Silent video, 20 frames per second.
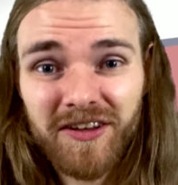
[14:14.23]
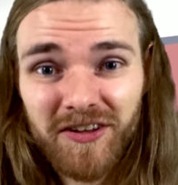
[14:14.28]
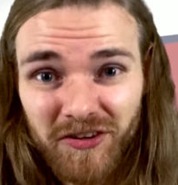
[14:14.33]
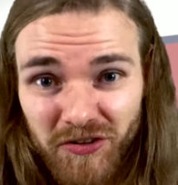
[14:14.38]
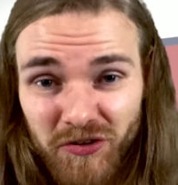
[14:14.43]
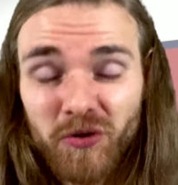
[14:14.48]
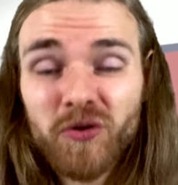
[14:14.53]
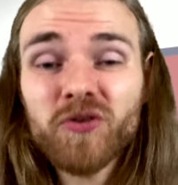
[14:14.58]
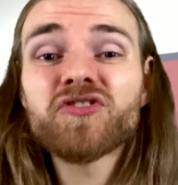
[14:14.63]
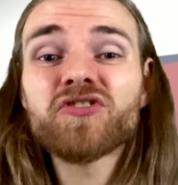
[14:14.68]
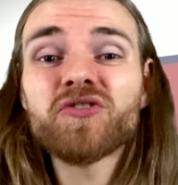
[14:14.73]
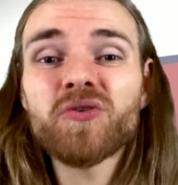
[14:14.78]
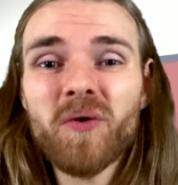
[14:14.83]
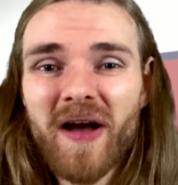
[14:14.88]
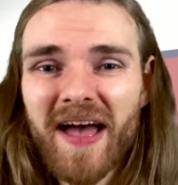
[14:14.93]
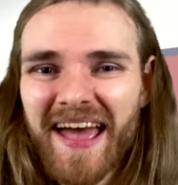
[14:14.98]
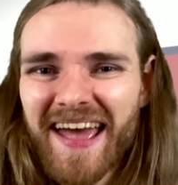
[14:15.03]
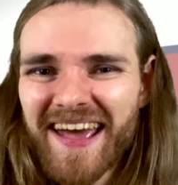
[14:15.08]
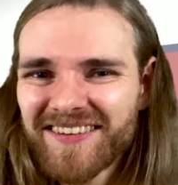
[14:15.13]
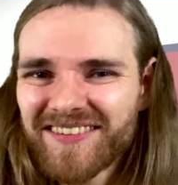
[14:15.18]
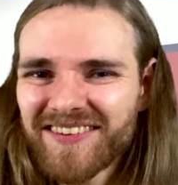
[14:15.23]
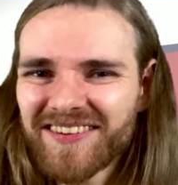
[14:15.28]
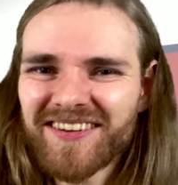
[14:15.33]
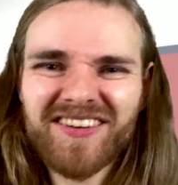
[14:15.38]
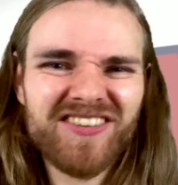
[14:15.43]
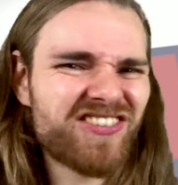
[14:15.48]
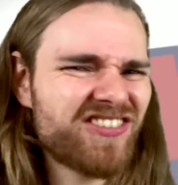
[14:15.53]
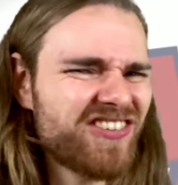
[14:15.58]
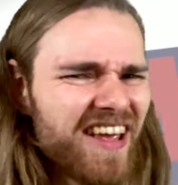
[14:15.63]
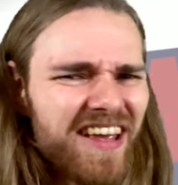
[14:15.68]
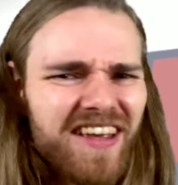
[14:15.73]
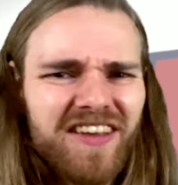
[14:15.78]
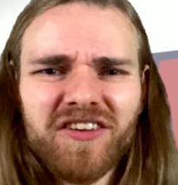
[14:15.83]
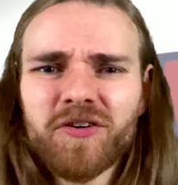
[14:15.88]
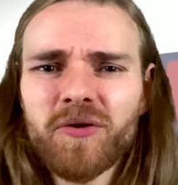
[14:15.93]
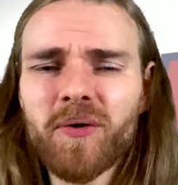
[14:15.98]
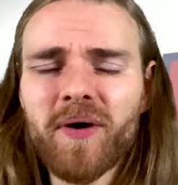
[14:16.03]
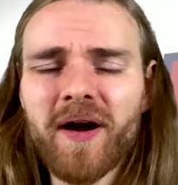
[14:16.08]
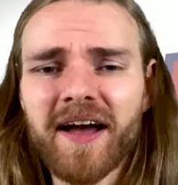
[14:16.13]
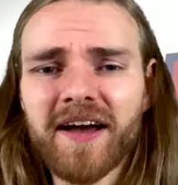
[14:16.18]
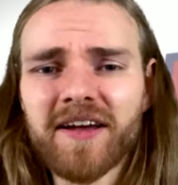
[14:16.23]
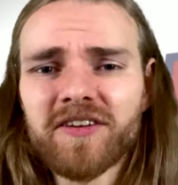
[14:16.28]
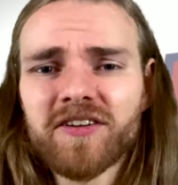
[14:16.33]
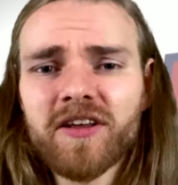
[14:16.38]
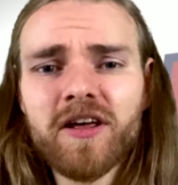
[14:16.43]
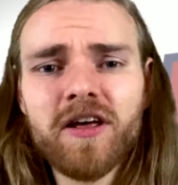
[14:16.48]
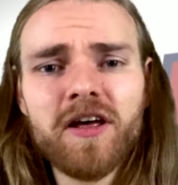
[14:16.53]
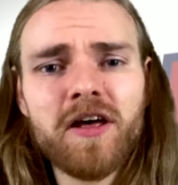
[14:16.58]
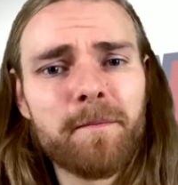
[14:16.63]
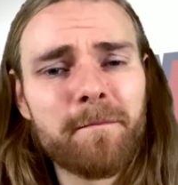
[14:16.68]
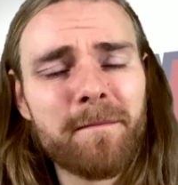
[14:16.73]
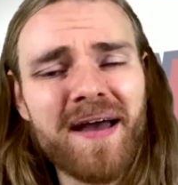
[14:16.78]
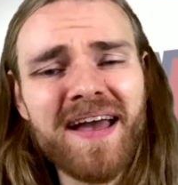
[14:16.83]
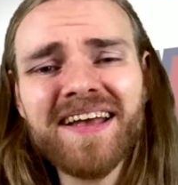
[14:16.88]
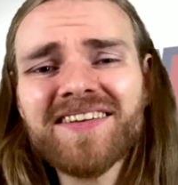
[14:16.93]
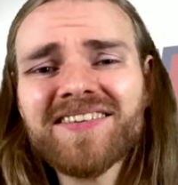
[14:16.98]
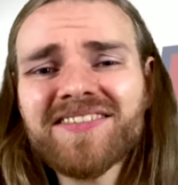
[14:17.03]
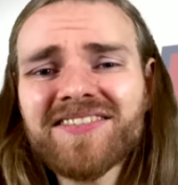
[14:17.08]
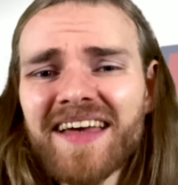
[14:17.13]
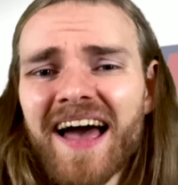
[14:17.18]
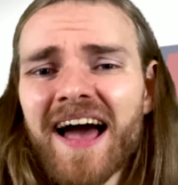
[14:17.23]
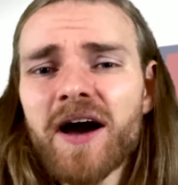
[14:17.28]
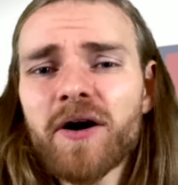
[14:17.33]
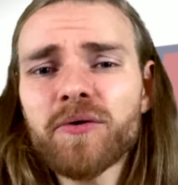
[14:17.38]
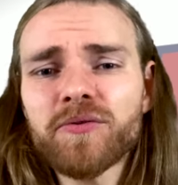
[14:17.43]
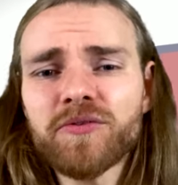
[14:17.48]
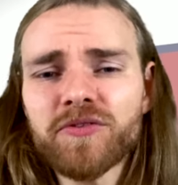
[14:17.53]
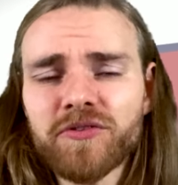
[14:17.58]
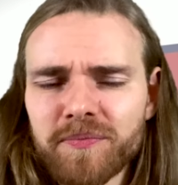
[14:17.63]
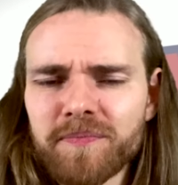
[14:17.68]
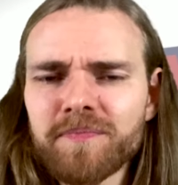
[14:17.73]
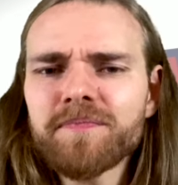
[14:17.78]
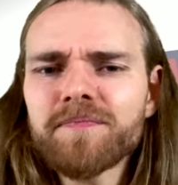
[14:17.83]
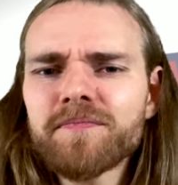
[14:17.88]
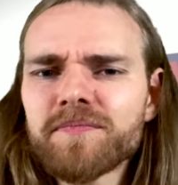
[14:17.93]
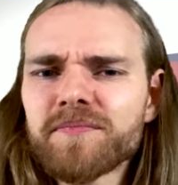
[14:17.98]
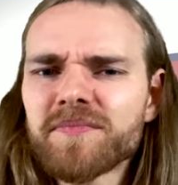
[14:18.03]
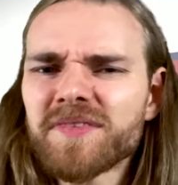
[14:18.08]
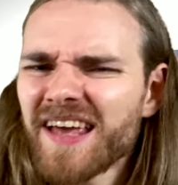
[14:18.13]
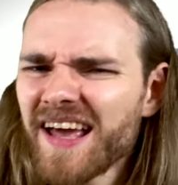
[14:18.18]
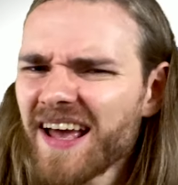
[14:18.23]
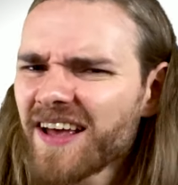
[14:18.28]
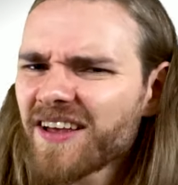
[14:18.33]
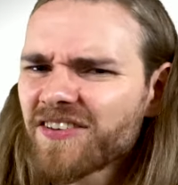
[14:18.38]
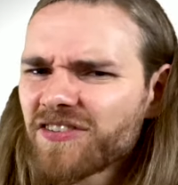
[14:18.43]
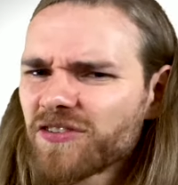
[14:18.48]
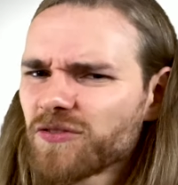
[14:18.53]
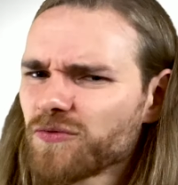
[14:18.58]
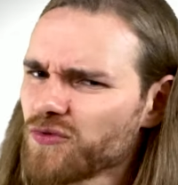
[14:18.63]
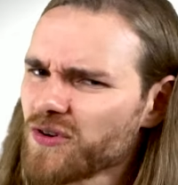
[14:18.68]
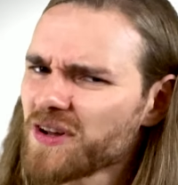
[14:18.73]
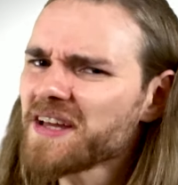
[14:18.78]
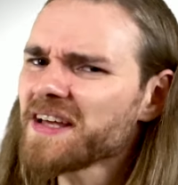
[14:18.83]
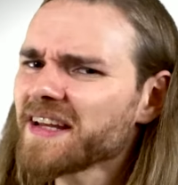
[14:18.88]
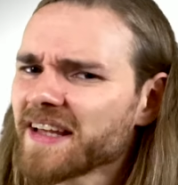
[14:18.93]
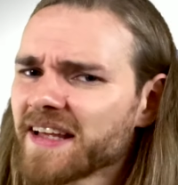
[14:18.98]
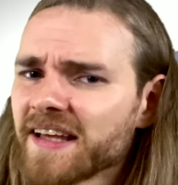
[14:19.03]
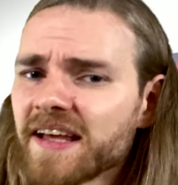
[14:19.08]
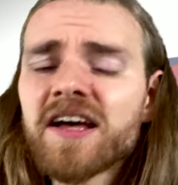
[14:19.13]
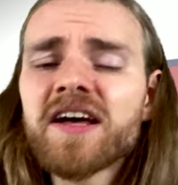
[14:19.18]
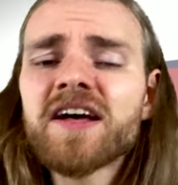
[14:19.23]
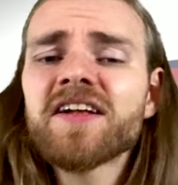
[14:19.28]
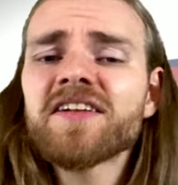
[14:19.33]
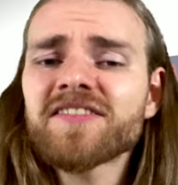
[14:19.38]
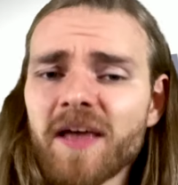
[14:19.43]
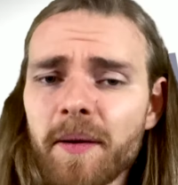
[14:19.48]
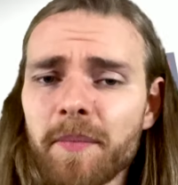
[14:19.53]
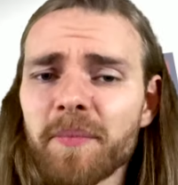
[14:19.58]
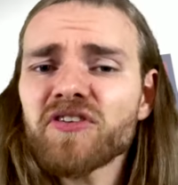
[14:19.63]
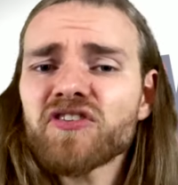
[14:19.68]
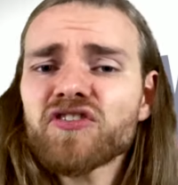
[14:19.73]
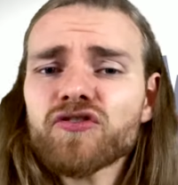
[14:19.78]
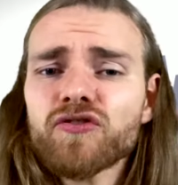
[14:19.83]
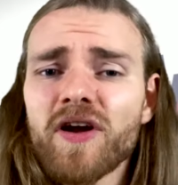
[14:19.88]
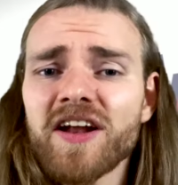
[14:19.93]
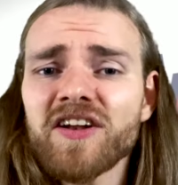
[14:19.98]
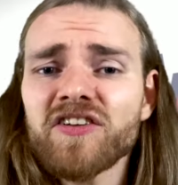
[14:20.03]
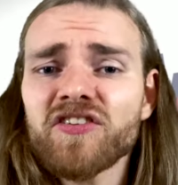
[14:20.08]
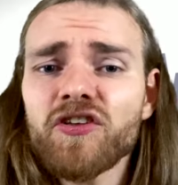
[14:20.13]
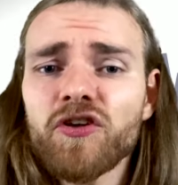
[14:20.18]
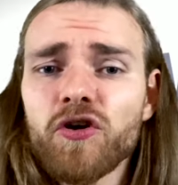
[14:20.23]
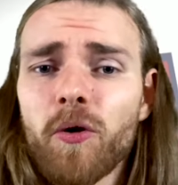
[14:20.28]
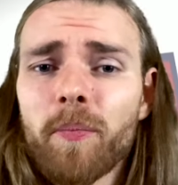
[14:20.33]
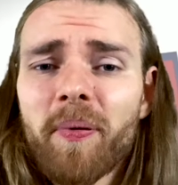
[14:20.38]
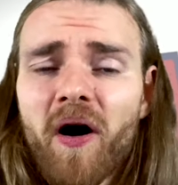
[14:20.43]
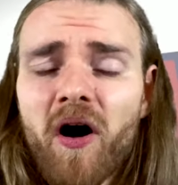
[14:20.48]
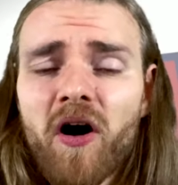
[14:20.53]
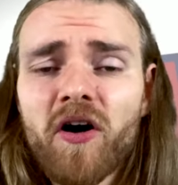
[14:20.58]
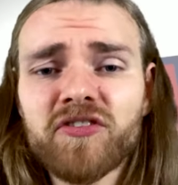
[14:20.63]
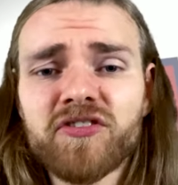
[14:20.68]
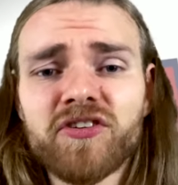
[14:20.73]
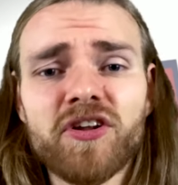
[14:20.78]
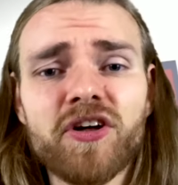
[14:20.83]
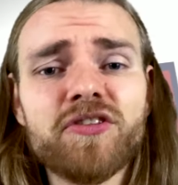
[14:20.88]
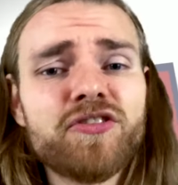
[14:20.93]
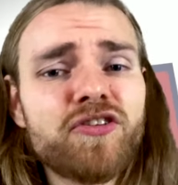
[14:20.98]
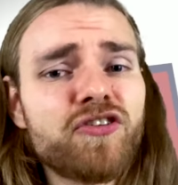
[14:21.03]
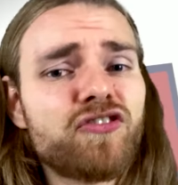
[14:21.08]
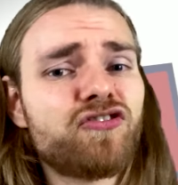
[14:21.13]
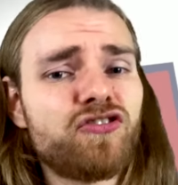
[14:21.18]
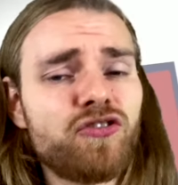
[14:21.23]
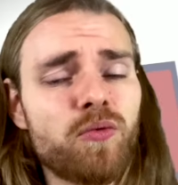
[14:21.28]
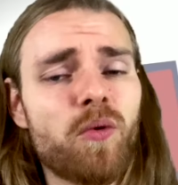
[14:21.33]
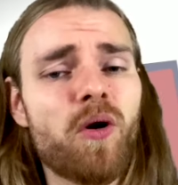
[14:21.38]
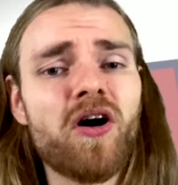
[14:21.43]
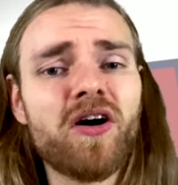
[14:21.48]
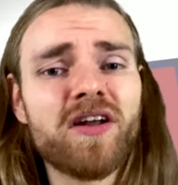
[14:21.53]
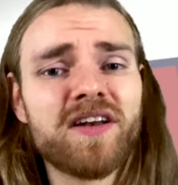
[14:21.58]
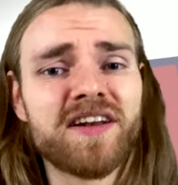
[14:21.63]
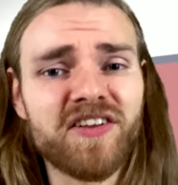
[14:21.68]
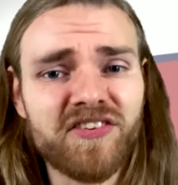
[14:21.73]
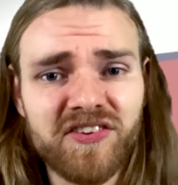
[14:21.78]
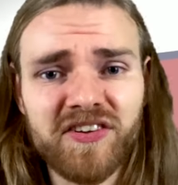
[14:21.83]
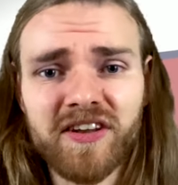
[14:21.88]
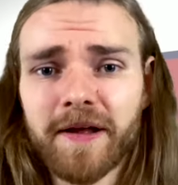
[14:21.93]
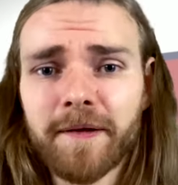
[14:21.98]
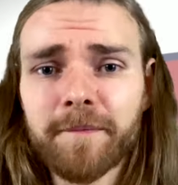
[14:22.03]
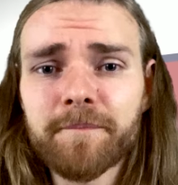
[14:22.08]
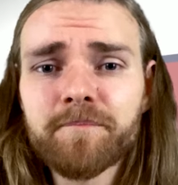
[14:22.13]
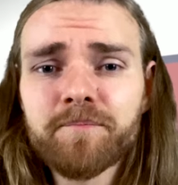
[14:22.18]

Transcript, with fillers: Nod your head, shake your head, make sounds, yes, really. Demonstrate to your partner that you are listening.